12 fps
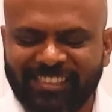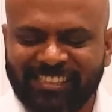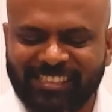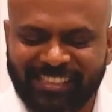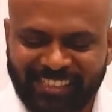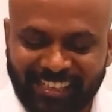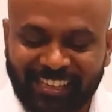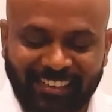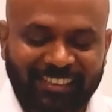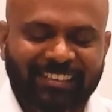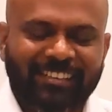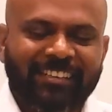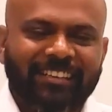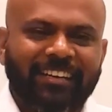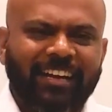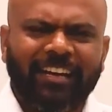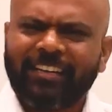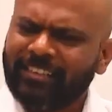is real,
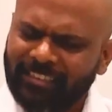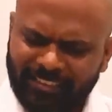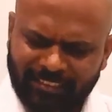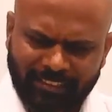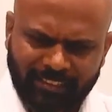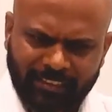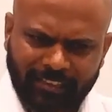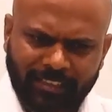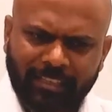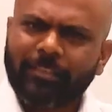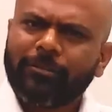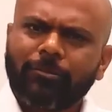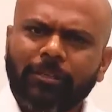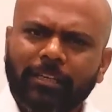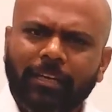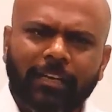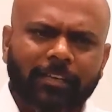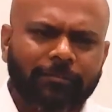and day to day
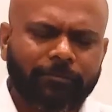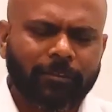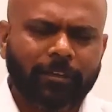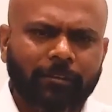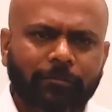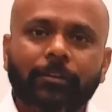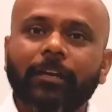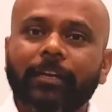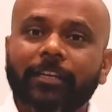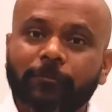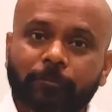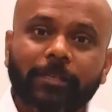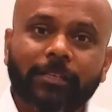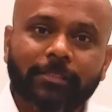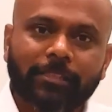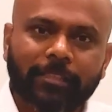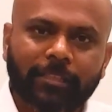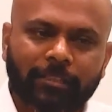life we are
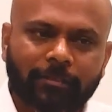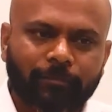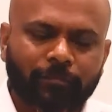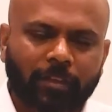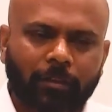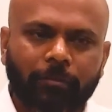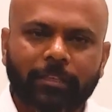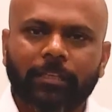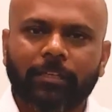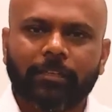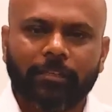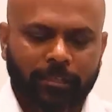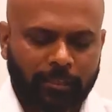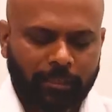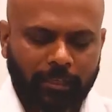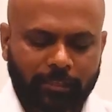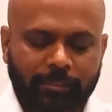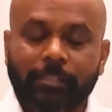experiencing it. Whether
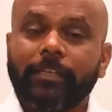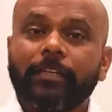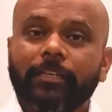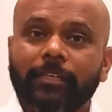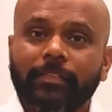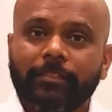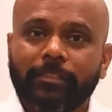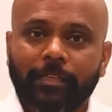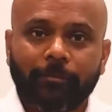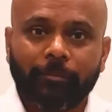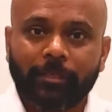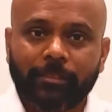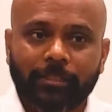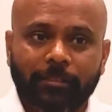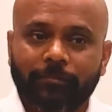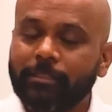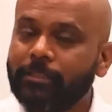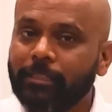it's increased
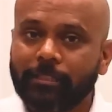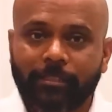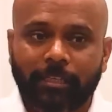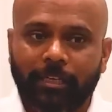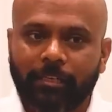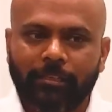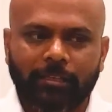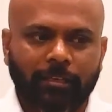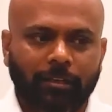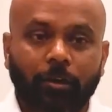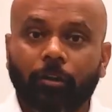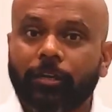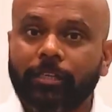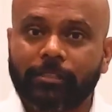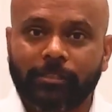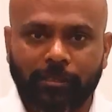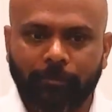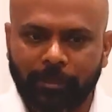temperature, we just had
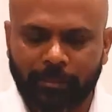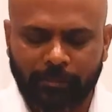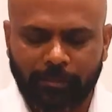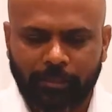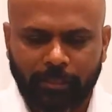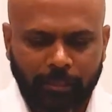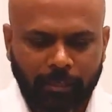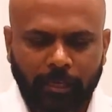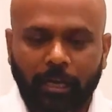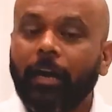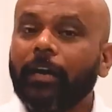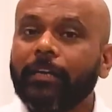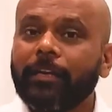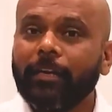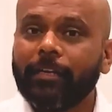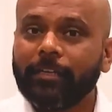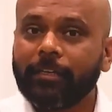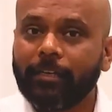hottest summer,
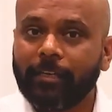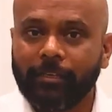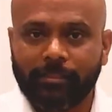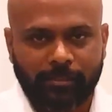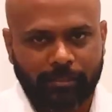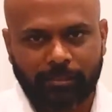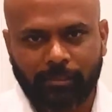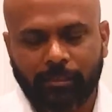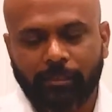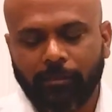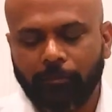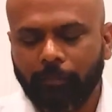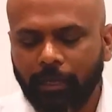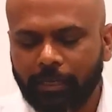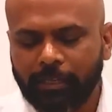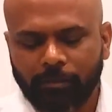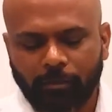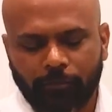erratic rains,
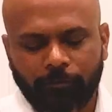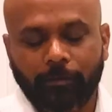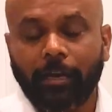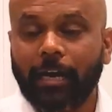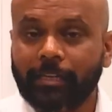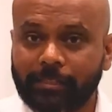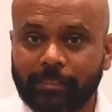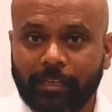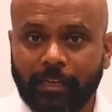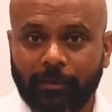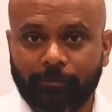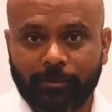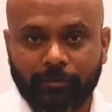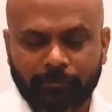melting of ice caps.